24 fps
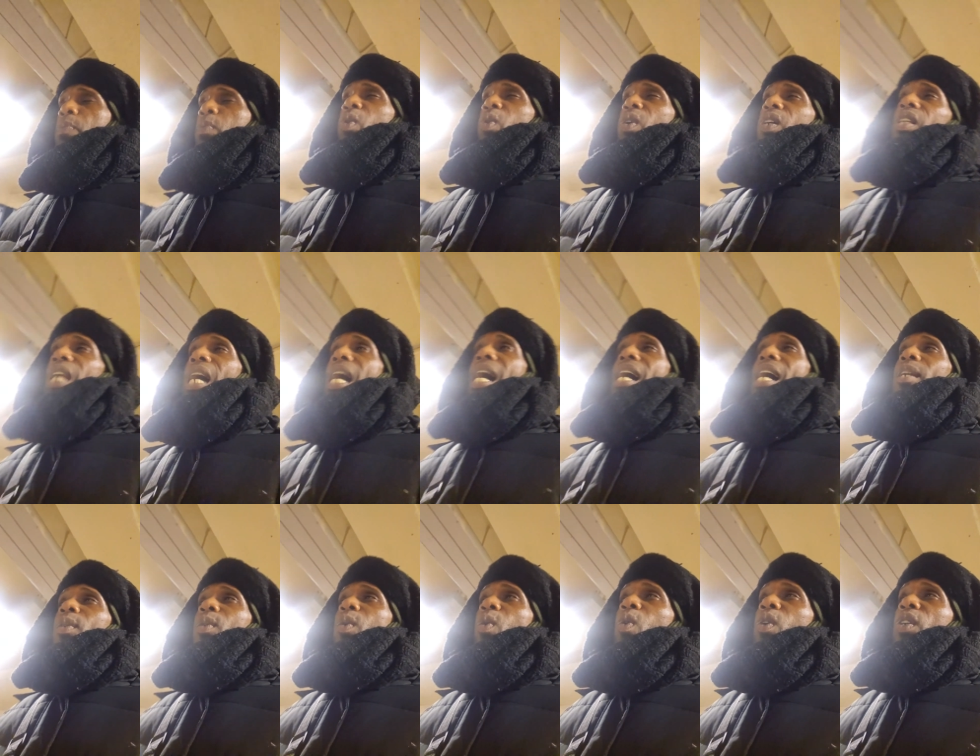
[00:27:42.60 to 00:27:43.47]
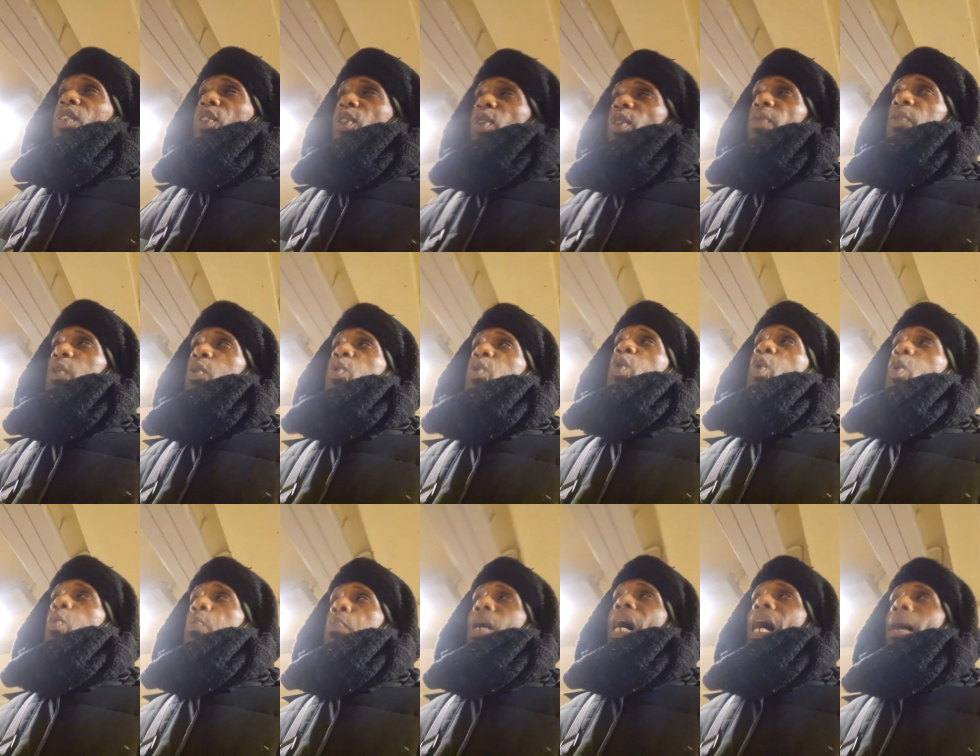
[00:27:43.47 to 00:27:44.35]
in line in order, so if you
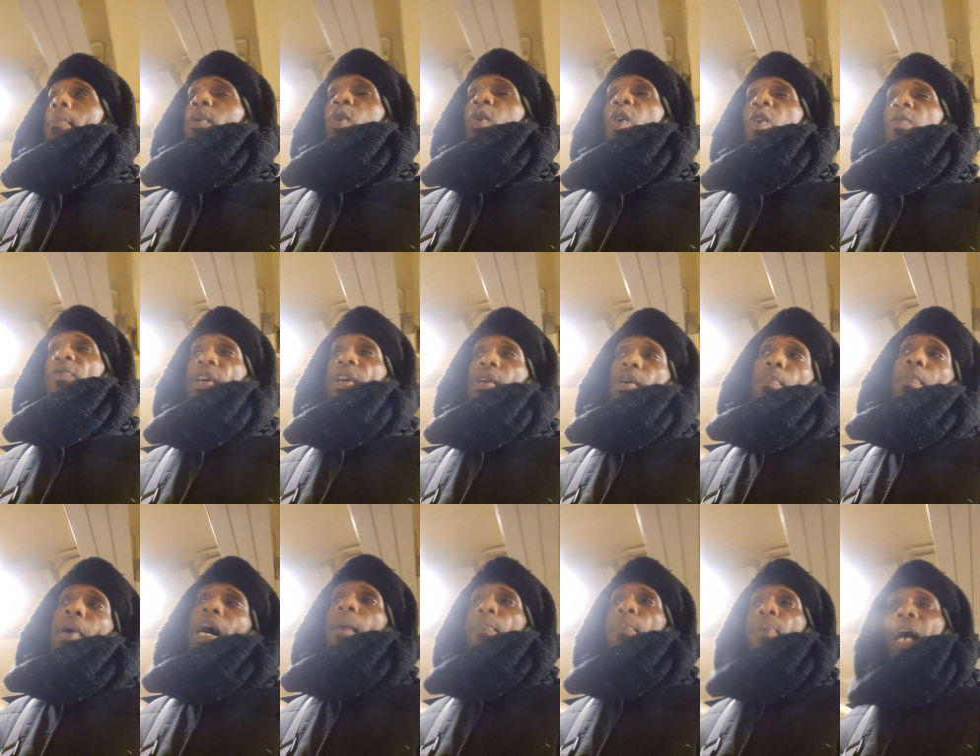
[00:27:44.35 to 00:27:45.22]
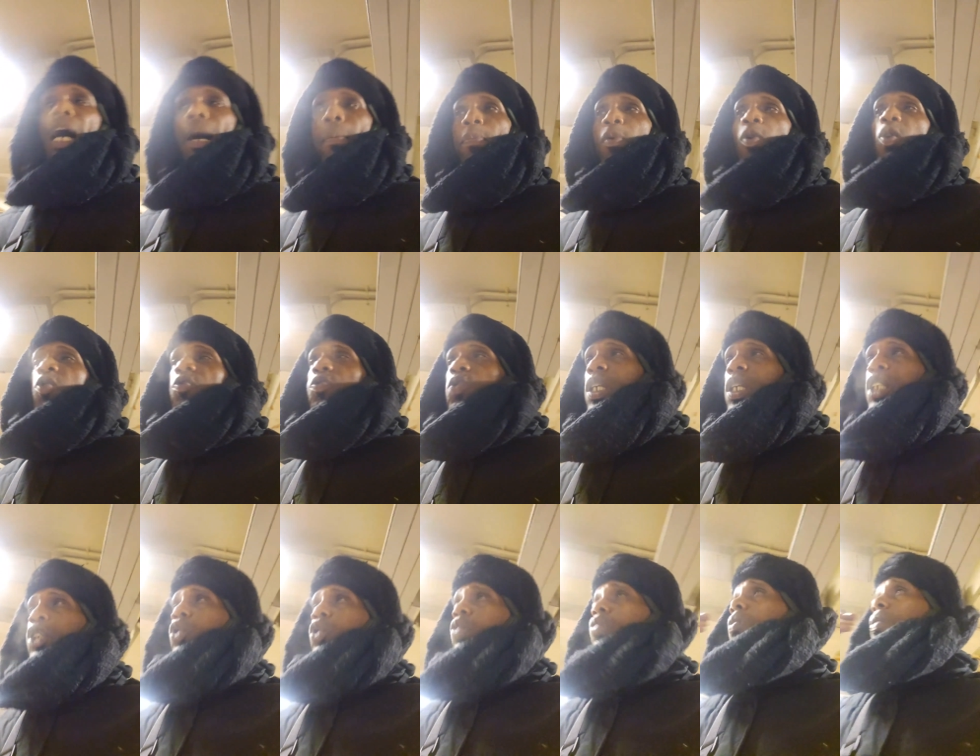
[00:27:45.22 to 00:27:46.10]
do pop it off, everybody pop off
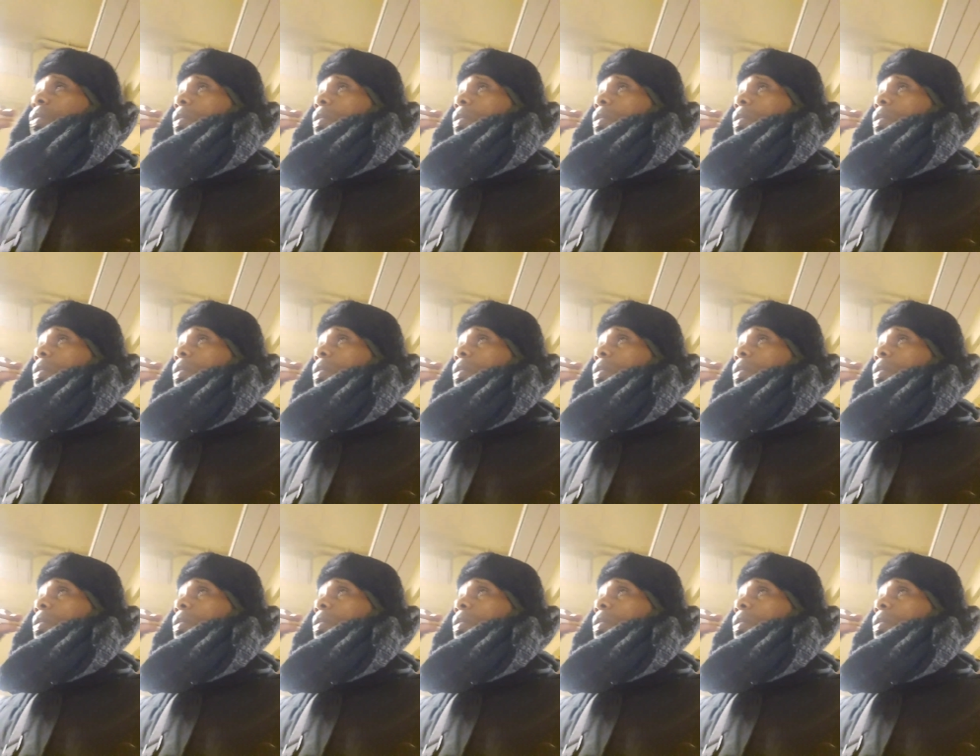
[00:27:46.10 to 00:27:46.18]
with you.